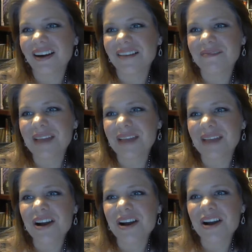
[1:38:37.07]
make
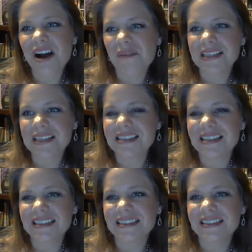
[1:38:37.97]
comments,
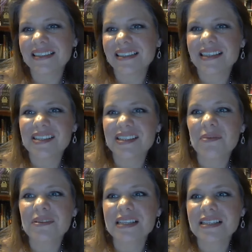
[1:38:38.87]
and it's
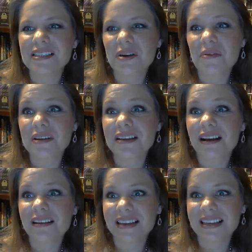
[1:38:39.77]
almost as though we're
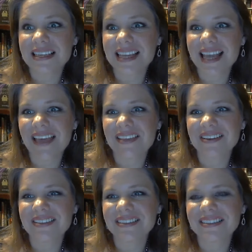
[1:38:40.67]
talking together.